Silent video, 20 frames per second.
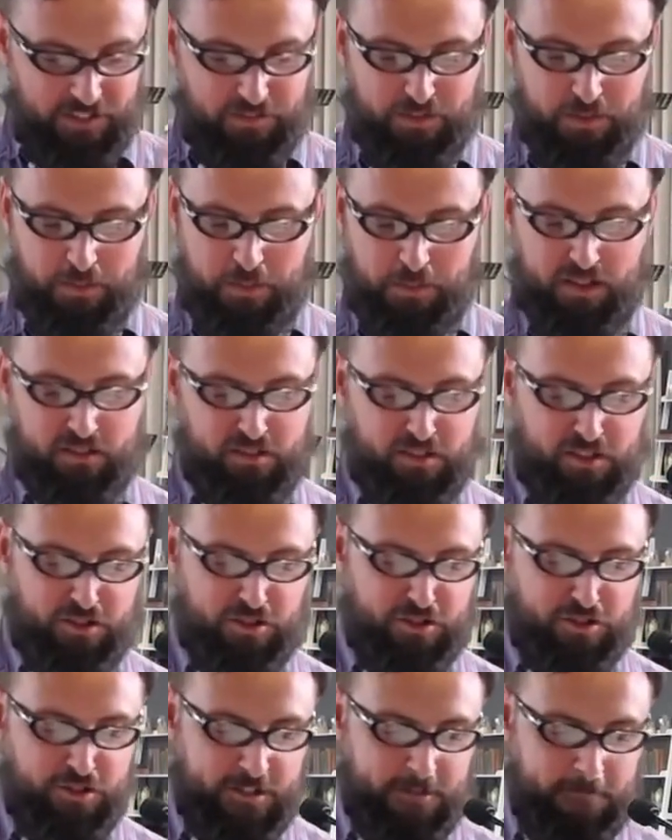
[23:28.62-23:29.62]
a
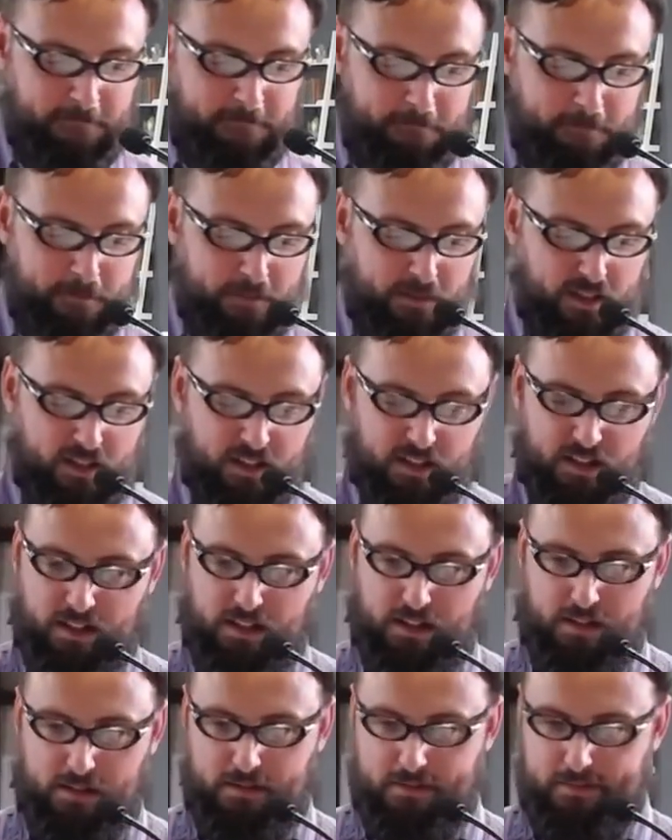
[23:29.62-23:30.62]
message,
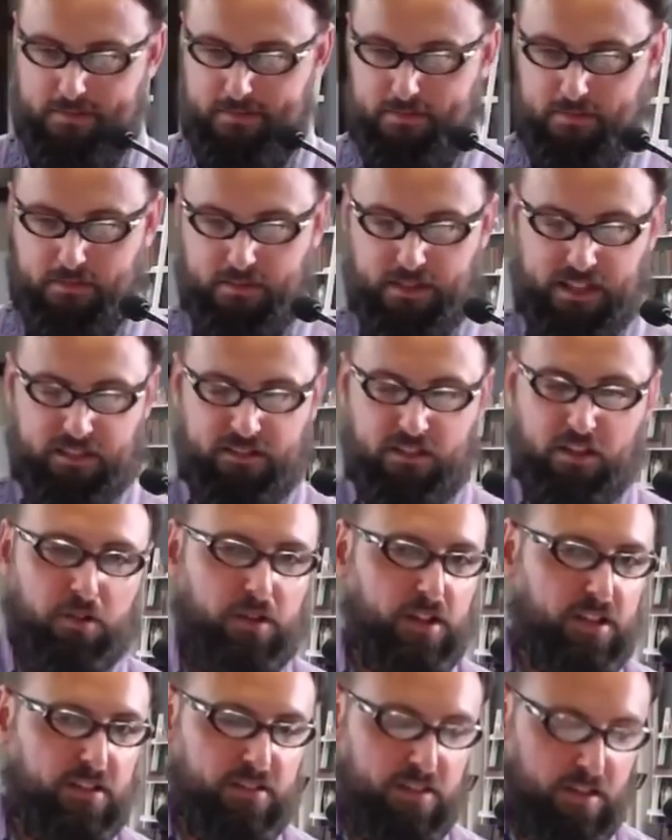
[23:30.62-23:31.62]
that's how
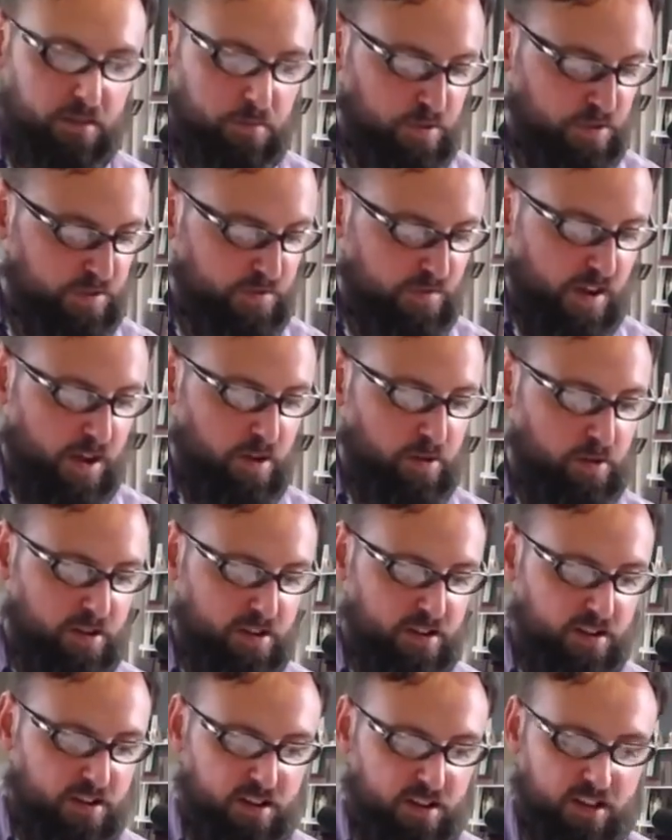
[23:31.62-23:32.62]
Islam was
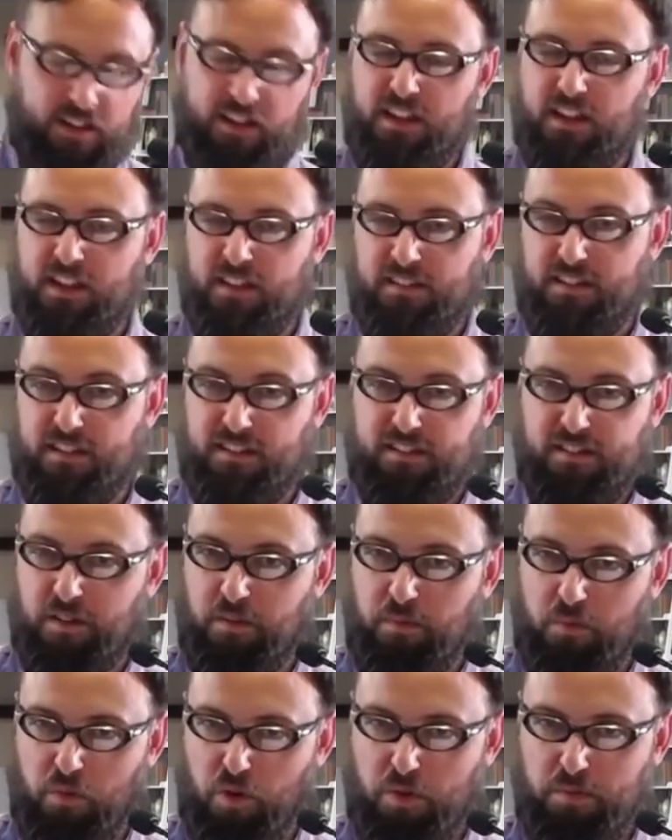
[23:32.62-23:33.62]
founded, that's how
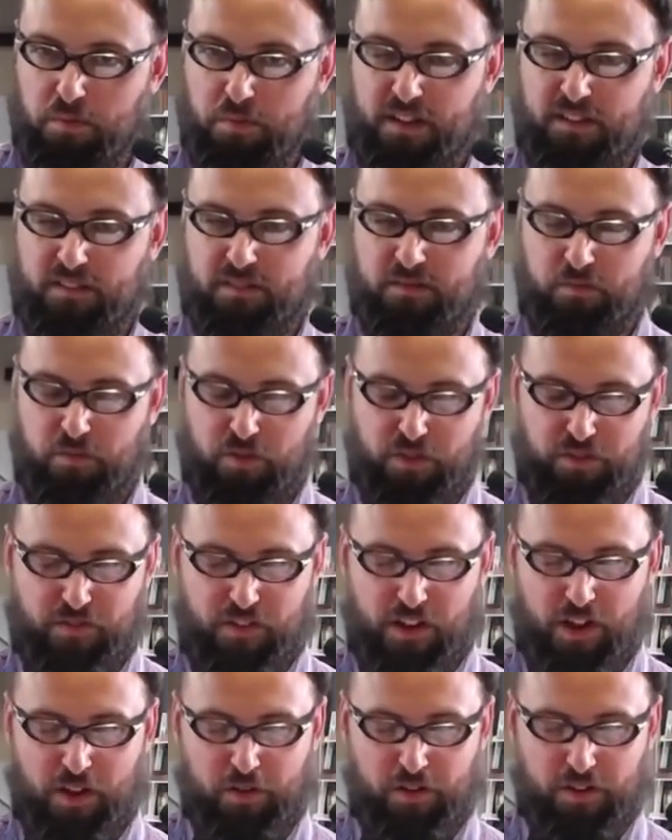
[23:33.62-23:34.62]
Mormonism was
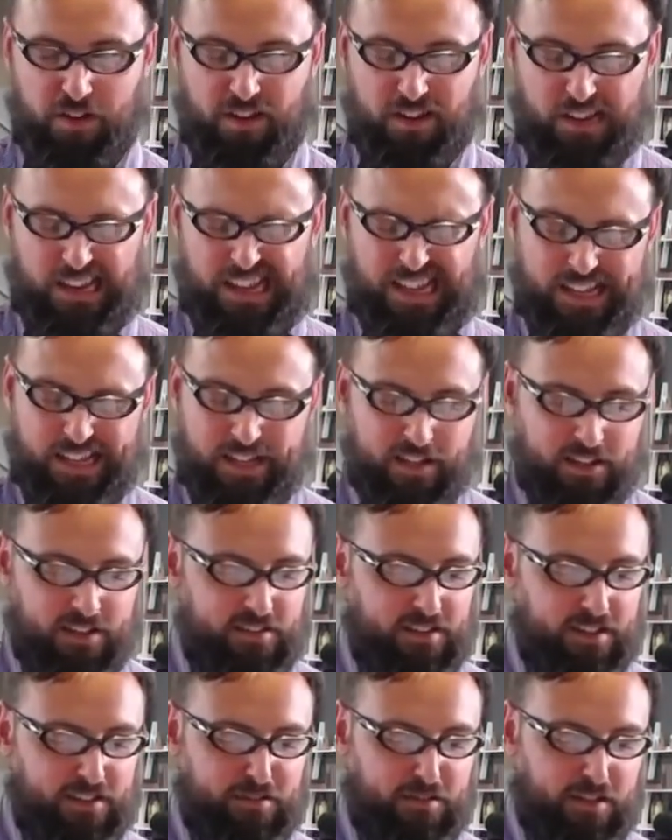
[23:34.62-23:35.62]
founded,
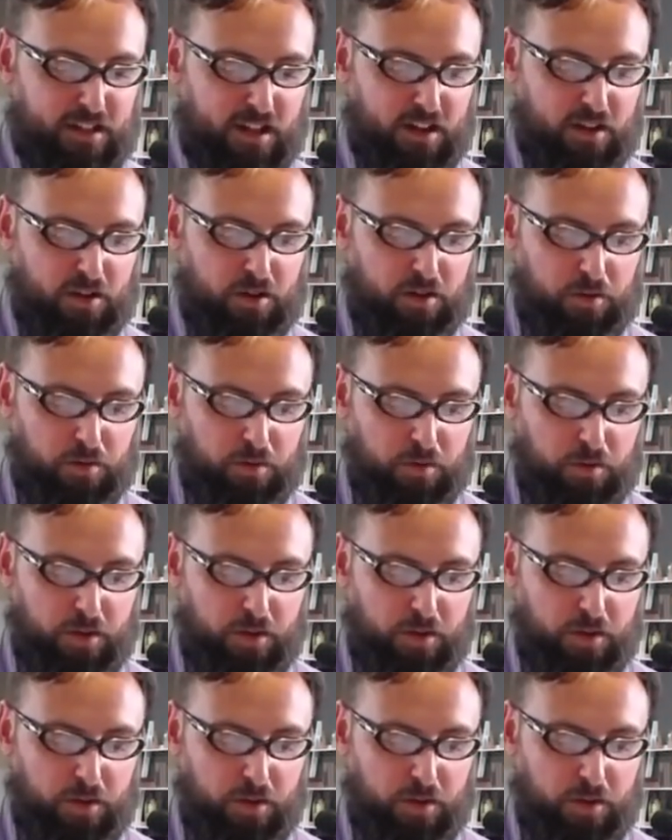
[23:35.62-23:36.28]
that's how